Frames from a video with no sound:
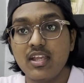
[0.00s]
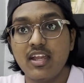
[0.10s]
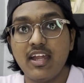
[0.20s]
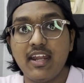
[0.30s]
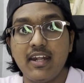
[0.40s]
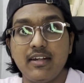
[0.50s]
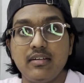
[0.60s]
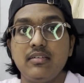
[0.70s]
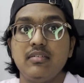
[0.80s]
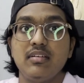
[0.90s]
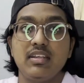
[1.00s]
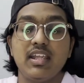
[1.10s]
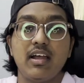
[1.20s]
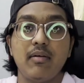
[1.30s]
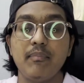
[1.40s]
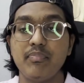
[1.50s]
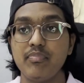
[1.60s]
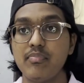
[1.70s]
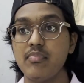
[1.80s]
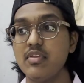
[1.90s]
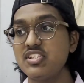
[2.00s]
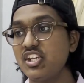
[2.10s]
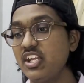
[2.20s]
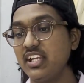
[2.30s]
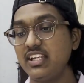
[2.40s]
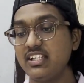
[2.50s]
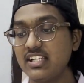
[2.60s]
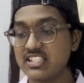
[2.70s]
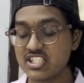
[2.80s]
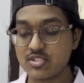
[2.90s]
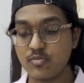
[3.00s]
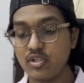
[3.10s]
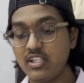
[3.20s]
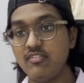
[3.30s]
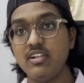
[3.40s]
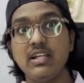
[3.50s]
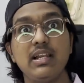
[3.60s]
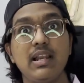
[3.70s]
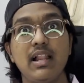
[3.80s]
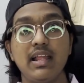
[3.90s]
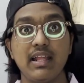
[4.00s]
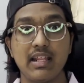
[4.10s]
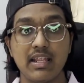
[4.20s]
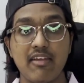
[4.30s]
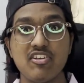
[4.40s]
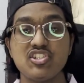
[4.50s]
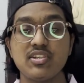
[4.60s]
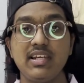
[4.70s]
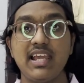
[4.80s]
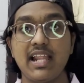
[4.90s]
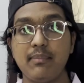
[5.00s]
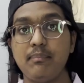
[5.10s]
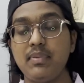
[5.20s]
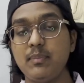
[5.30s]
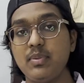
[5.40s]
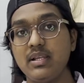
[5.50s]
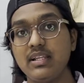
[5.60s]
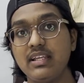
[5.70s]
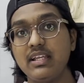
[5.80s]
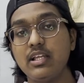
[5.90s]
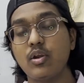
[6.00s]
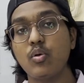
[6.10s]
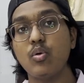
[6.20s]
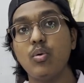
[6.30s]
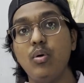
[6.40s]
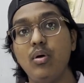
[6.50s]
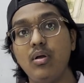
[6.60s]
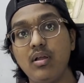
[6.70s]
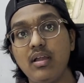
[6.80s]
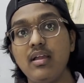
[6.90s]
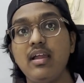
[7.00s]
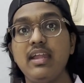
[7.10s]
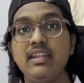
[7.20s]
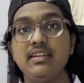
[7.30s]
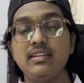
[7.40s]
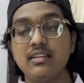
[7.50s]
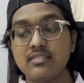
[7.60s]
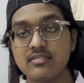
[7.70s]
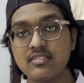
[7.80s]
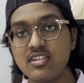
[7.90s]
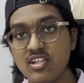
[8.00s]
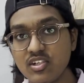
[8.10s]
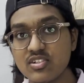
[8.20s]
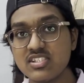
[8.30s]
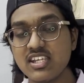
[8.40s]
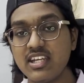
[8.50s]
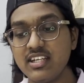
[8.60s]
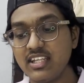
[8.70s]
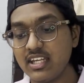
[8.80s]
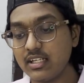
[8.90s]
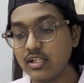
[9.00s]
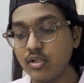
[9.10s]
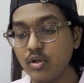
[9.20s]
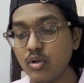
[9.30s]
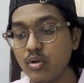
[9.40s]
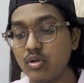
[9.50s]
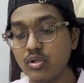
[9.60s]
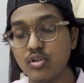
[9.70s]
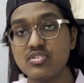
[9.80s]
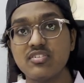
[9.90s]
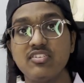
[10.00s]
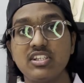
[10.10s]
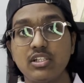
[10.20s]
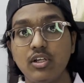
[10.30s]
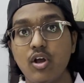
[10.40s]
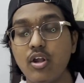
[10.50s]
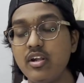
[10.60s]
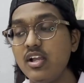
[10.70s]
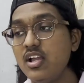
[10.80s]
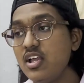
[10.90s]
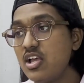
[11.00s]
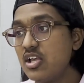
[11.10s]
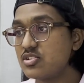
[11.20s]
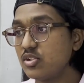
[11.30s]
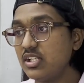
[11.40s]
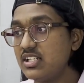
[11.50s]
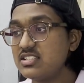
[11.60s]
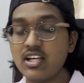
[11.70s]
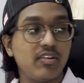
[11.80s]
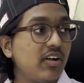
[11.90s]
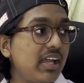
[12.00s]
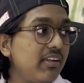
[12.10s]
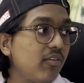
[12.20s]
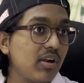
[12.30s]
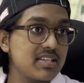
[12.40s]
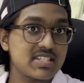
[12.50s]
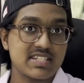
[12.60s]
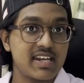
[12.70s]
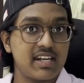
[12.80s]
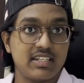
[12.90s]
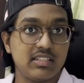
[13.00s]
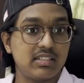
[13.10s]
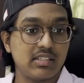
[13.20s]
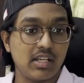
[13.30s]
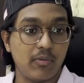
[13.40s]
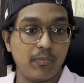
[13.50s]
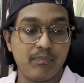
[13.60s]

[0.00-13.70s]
and yeah, sharing a testimony will eventually help people grow in Christianity and go closer with God. So that is how I want to start now.